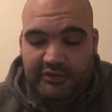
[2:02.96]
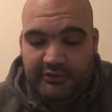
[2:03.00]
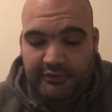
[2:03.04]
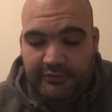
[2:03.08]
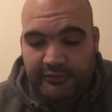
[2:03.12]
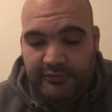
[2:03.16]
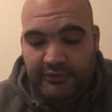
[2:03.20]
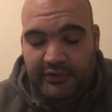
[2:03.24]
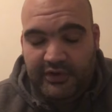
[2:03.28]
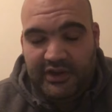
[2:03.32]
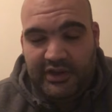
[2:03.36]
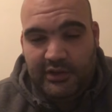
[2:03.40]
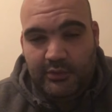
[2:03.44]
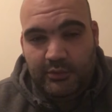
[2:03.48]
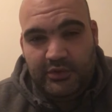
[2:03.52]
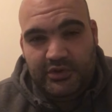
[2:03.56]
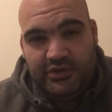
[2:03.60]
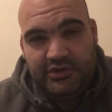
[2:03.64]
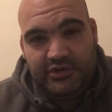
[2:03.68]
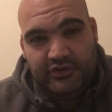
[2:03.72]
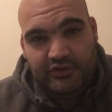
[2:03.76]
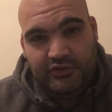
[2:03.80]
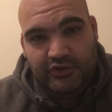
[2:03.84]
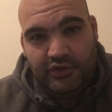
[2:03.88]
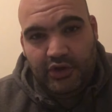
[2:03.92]
is 3,
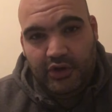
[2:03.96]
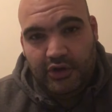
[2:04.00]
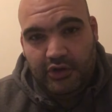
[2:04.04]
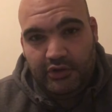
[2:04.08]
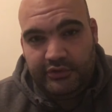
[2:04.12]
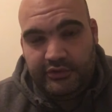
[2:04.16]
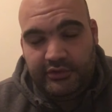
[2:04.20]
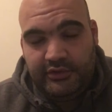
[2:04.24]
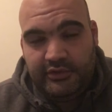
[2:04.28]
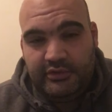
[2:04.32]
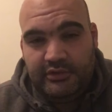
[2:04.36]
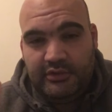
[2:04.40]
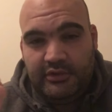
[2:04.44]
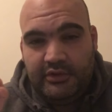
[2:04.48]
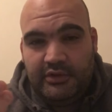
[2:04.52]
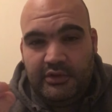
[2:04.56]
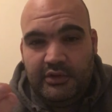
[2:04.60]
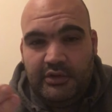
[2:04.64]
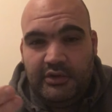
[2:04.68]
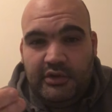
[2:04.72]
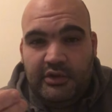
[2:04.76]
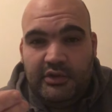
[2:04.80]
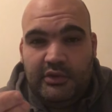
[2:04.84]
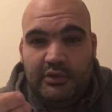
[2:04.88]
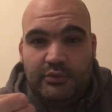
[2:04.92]
which is odd,
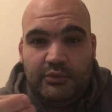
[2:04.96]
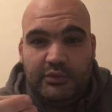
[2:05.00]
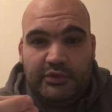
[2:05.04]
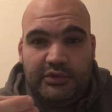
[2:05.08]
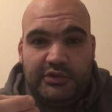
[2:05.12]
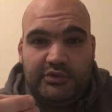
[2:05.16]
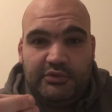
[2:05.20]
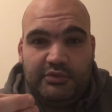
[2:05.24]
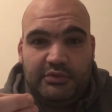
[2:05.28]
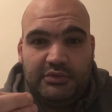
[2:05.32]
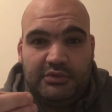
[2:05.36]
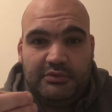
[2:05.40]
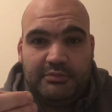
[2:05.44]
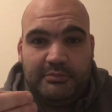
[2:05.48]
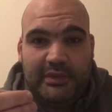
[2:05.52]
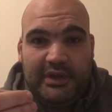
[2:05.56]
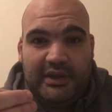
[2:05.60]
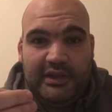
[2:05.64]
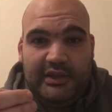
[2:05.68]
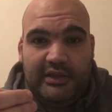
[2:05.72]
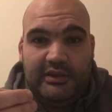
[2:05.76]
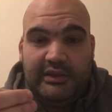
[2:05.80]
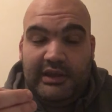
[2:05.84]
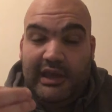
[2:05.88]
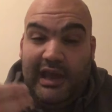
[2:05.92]
which would
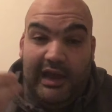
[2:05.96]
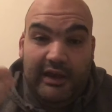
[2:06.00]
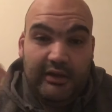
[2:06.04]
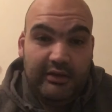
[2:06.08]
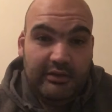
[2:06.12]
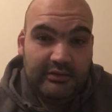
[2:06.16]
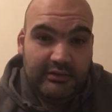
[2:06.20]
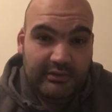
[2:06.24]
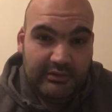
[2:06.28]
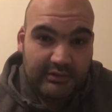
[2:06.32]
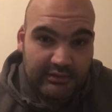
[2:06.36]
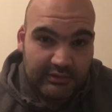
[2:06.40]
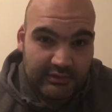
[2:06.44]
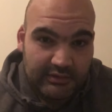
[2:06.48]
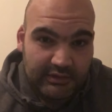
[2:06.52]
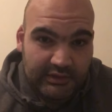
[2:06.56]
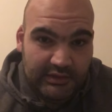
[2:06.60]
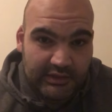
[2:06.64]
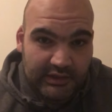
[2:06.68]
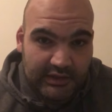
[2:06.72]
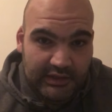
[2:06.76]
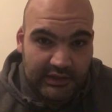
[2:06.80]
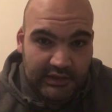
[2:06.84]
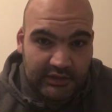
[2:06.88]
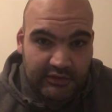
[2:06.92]
make,
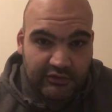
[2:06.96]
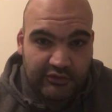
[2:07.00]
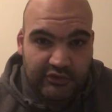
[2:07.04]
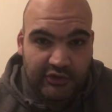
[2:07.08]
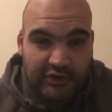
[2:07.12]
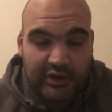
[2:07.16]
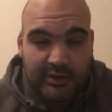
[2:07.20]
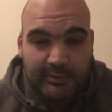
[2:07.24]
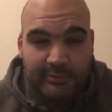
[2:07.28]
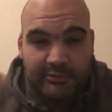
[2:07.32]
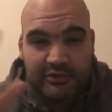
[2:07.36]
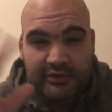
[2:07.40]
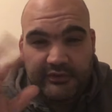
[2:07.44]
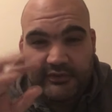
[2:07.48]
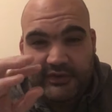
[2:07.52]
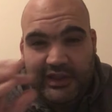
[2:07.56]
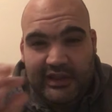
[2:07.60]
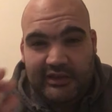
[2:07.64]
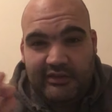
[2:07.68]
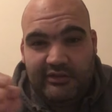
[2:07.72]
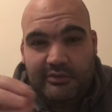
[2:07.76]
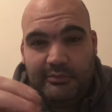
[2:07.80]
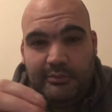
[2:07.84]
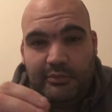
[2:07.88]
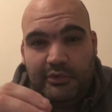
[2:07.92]
in terms of
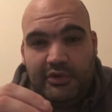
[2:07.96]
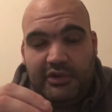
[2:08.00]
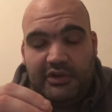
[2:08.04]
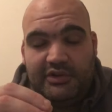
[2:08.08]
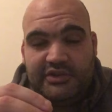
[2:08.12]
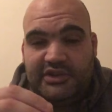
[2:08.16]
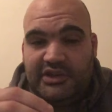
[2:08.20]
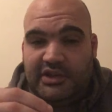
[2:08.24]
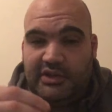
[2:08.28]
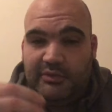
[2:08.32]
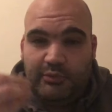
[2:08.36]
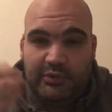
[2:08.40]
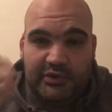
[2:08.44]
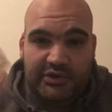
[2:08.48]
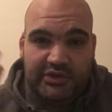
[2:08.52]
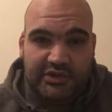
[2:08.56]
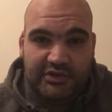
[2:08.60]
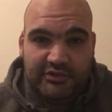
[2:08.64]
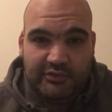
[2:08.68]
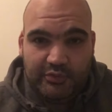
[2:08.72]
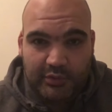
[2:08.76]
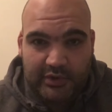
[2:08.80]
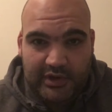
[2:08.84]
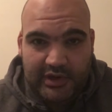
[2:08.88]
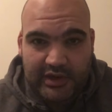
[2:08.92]
etymology, which
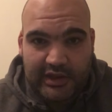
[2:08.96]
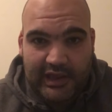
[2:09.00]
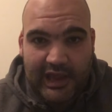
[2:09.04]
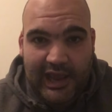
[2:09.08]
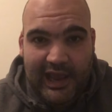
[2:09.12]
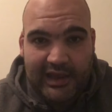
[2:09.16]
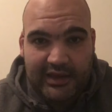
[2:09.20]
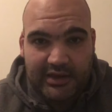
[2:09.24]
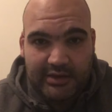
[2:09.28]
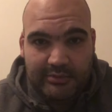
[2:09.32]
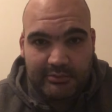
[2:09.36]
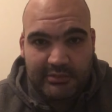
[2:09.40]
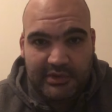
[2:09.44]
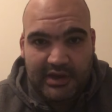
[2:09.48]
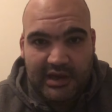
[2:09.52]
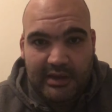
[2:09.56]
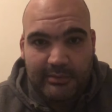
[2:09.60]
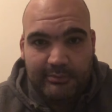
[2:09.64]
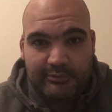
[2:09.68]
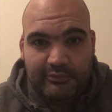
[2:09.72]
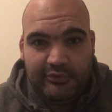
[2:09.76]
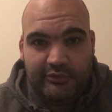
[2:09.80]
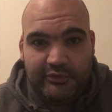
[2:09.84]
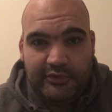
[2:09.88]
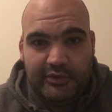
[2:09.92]
is where Adam
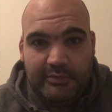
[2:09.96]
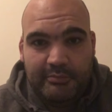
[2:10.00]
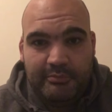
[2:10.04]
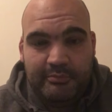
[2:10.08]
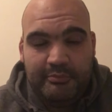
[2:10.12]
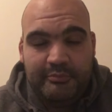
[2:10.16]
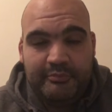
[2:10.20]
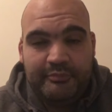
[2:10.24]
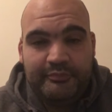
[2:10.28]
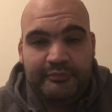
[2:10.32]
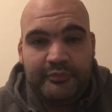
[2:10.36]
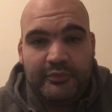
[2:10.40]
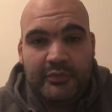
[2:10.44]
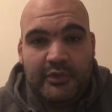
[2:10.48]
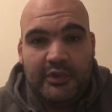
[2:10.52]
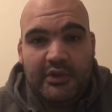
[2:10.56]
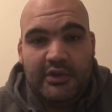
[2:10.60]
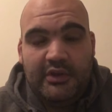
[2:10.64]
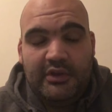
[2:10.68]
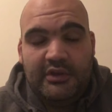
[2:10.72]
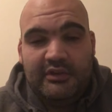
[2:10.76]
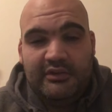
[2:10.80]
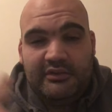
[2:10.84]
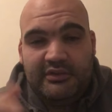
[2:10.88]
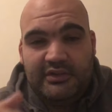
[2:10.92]
comes from.
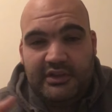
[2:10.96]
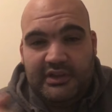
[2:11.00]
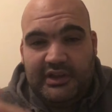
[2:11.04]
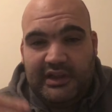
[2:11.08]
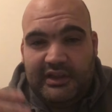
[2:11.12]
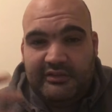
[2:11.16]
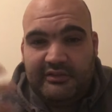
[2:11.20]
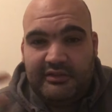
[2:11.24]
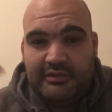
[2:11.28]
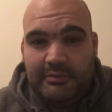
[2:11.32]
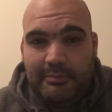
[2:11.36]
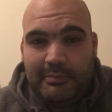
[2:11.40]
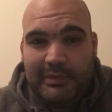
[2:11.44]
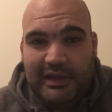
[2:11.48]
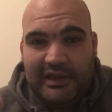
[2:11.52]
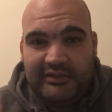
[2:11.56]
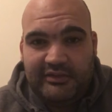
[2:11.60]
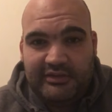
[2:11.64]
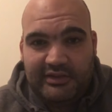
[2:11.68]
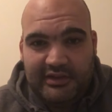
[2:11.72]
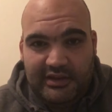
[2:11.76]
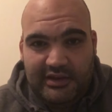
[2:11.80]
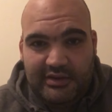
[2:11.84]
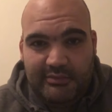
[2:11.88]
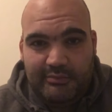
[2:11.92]
So that's the
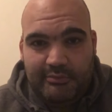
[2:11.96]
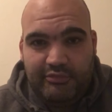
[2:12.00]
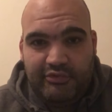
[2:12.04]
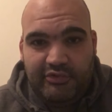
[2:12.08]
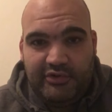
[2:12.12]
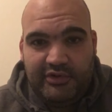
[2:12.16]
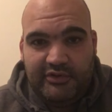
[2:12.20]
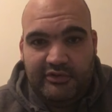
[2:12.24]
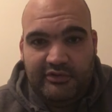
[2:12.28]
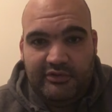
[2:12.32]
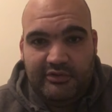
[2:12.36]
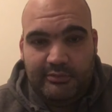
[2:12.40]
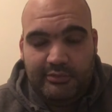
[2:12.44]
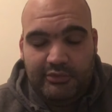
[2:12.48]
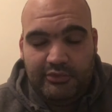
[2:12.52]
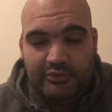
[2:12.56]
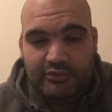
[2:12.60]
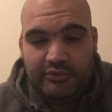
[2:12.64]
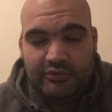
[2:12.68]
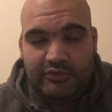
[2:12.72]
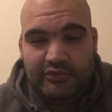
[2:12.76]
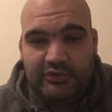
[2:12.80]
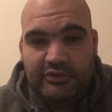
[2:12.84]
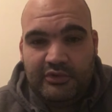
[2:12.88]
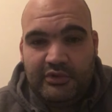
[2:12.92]
masculine
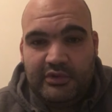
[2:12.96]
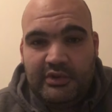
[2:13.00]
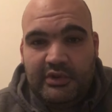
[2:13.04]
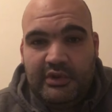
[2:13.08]
principles.